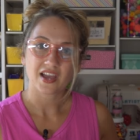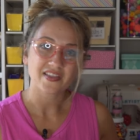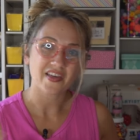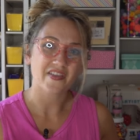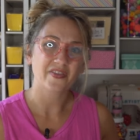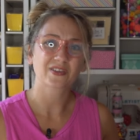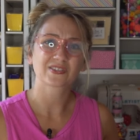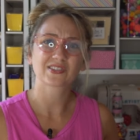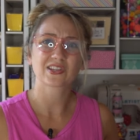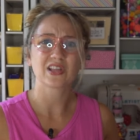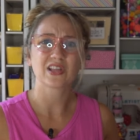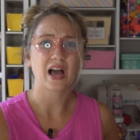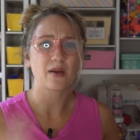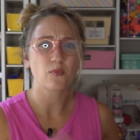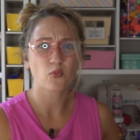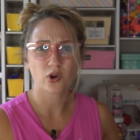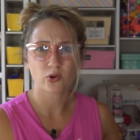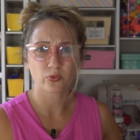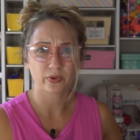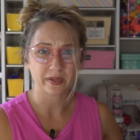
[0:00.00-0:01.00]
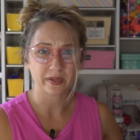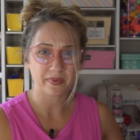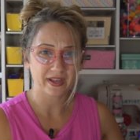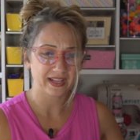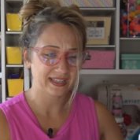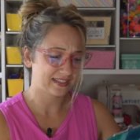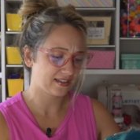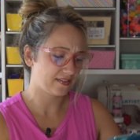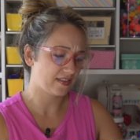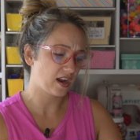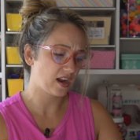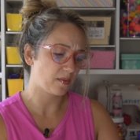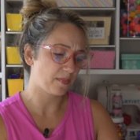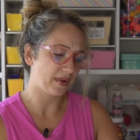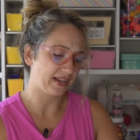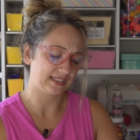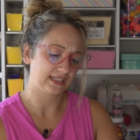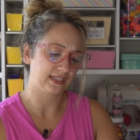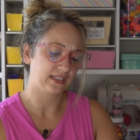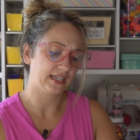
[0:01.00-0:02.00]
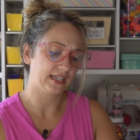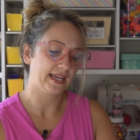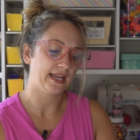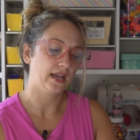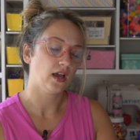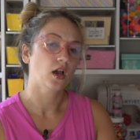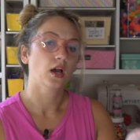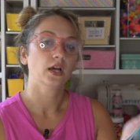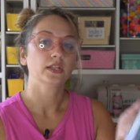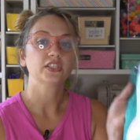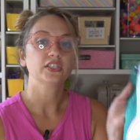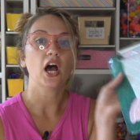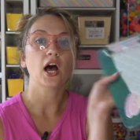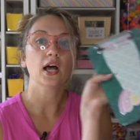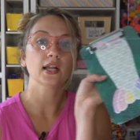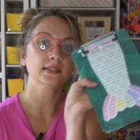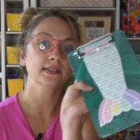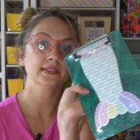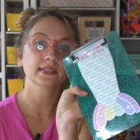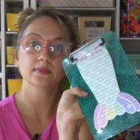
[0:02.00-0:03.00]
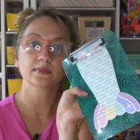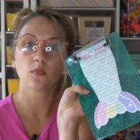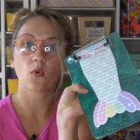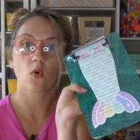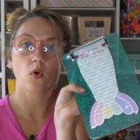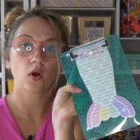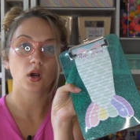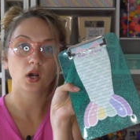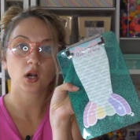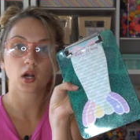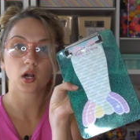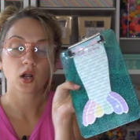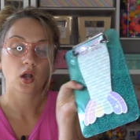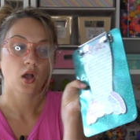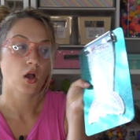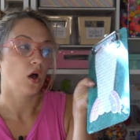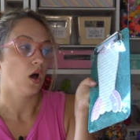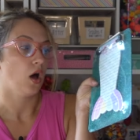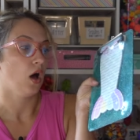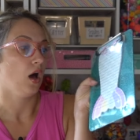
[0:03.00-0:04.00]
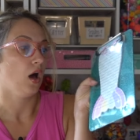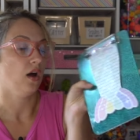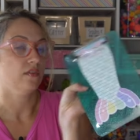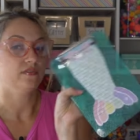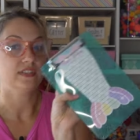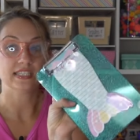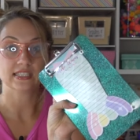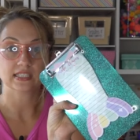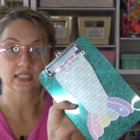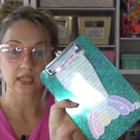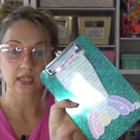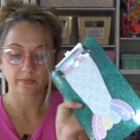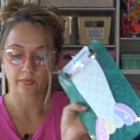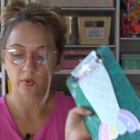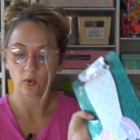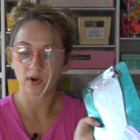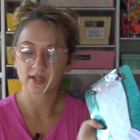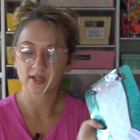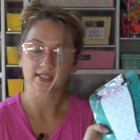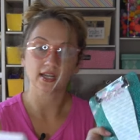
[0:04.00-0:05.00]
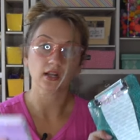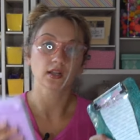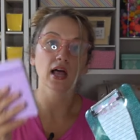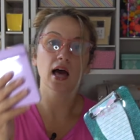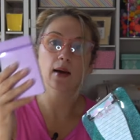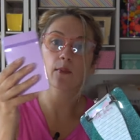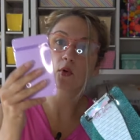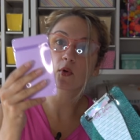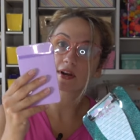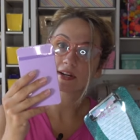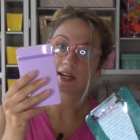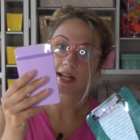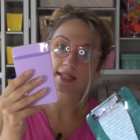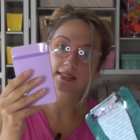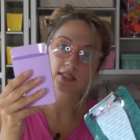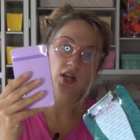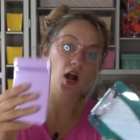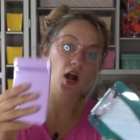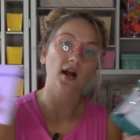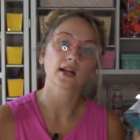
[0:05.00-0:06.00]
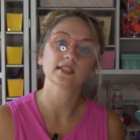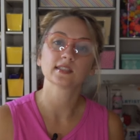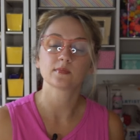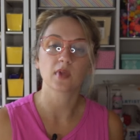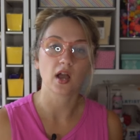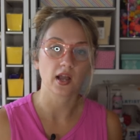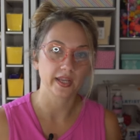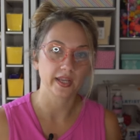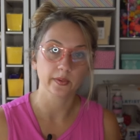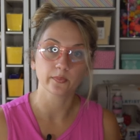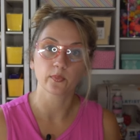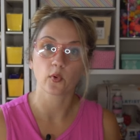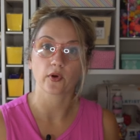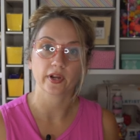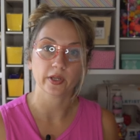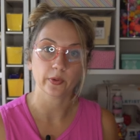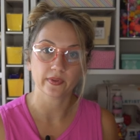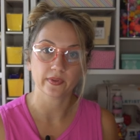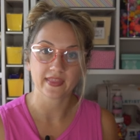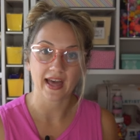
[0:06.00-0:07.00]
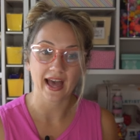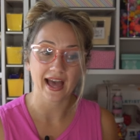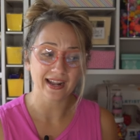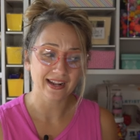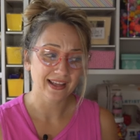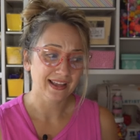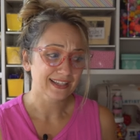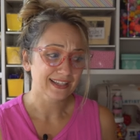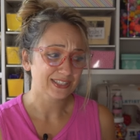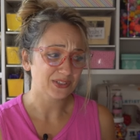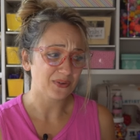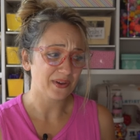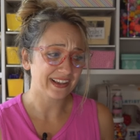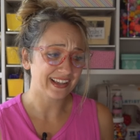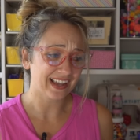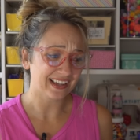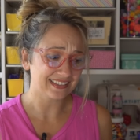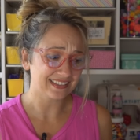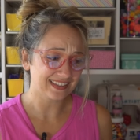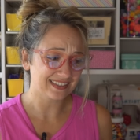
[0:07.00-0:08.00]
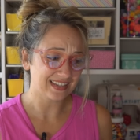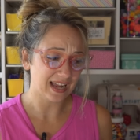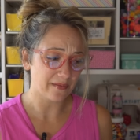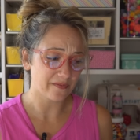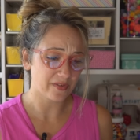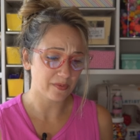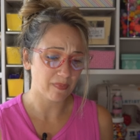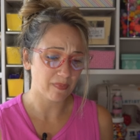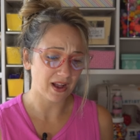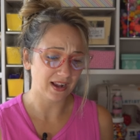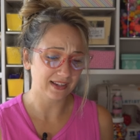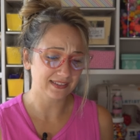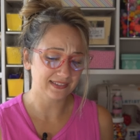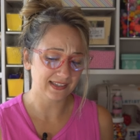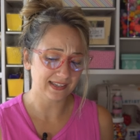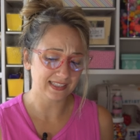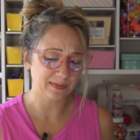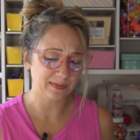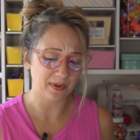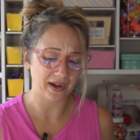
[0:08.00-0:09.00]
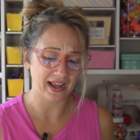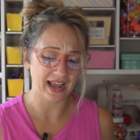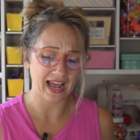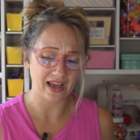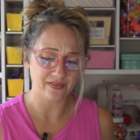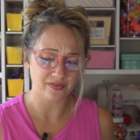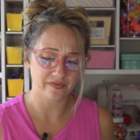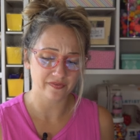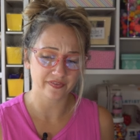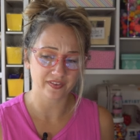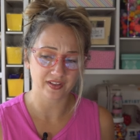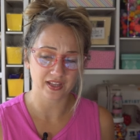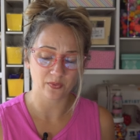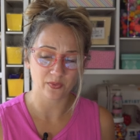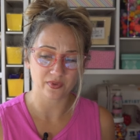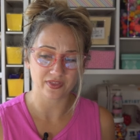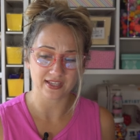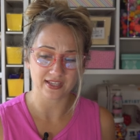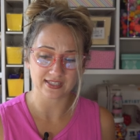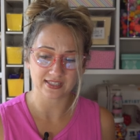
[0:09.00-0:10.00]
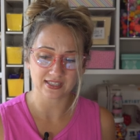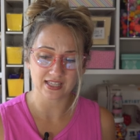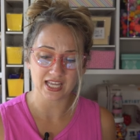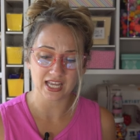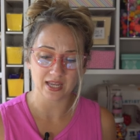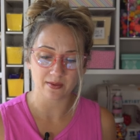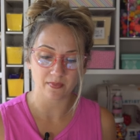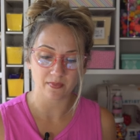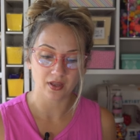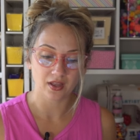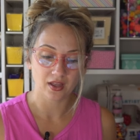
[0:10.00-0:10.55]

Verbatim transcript: And then there's a lot more repeats in there, basically tons more of these clipboards and a lot more index cards. I'm not going to bore you with that. So I guess it's time for box 6, but I have a feeling with this theme,